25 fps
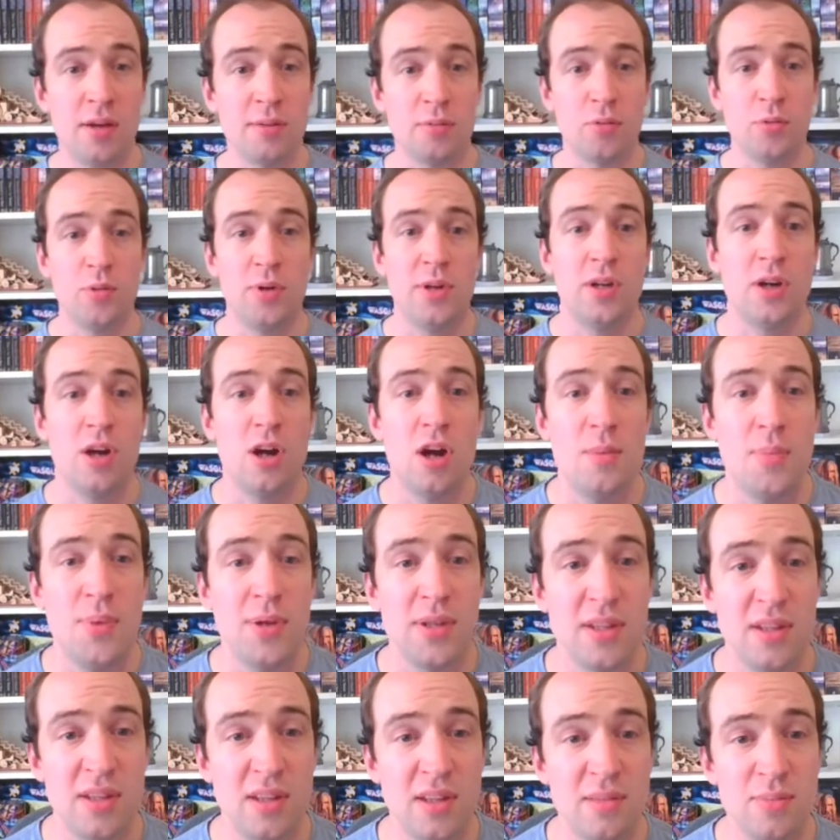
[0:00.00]
I was really
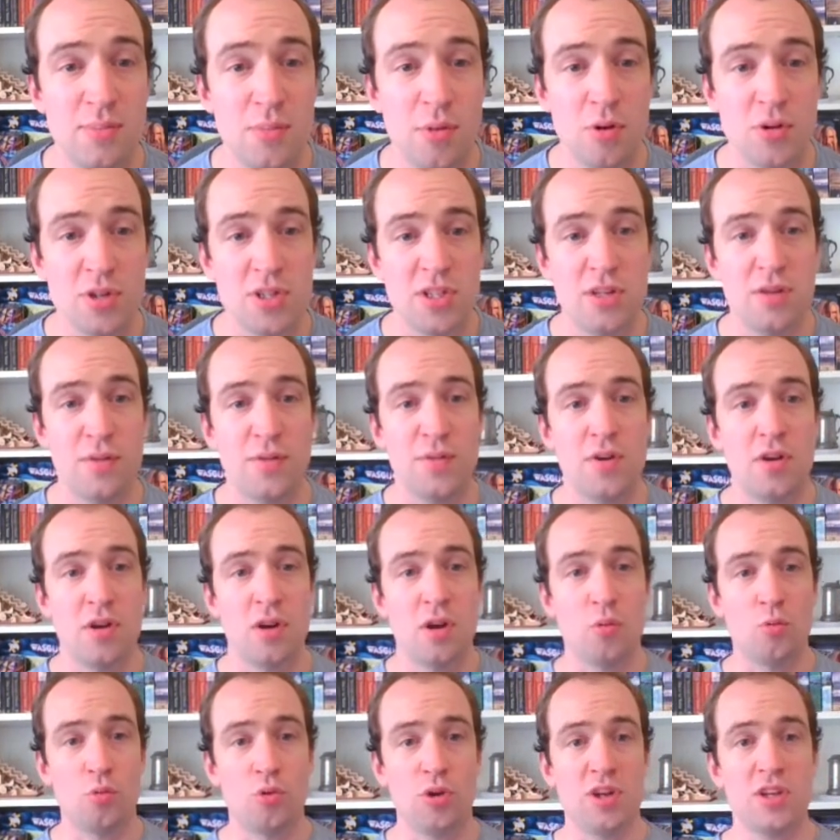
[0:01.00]
hoping that this
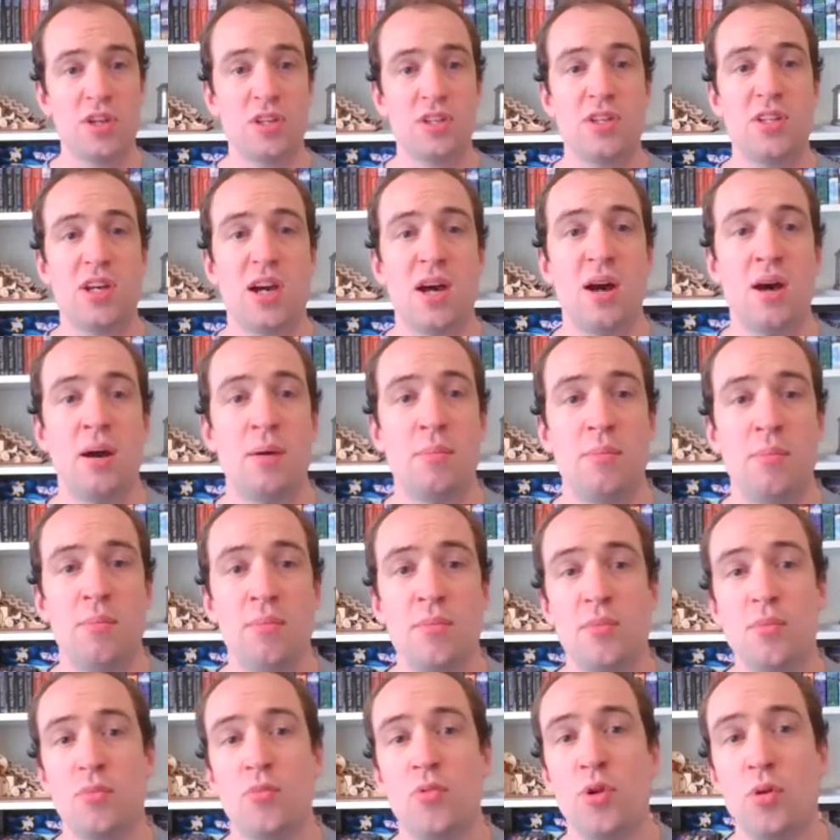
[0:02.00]
multi-inferno wouldn't
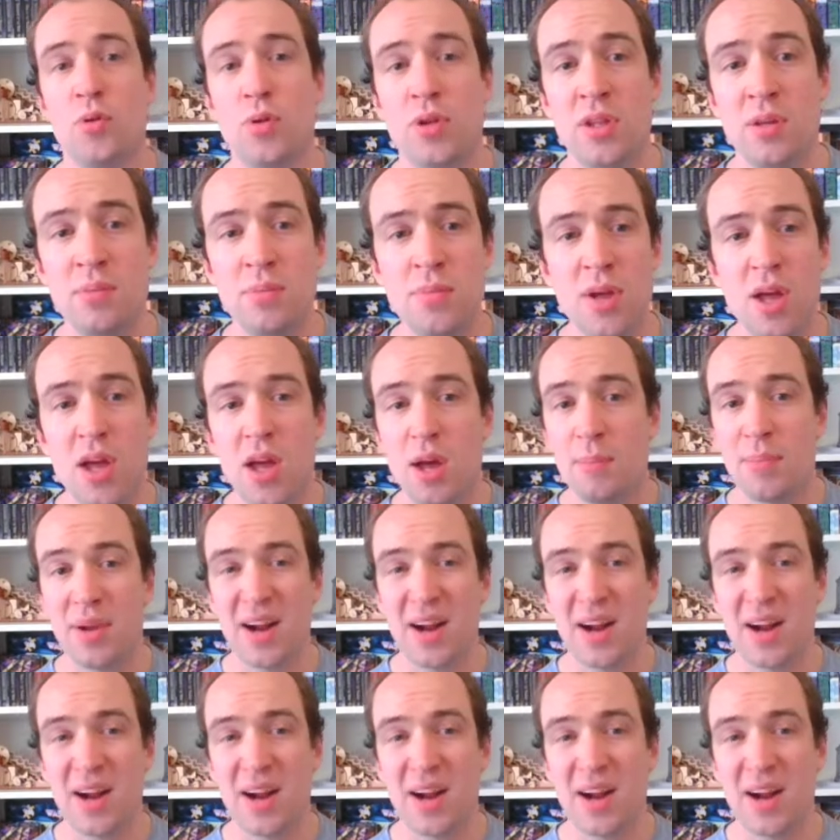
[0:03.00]
ruin them,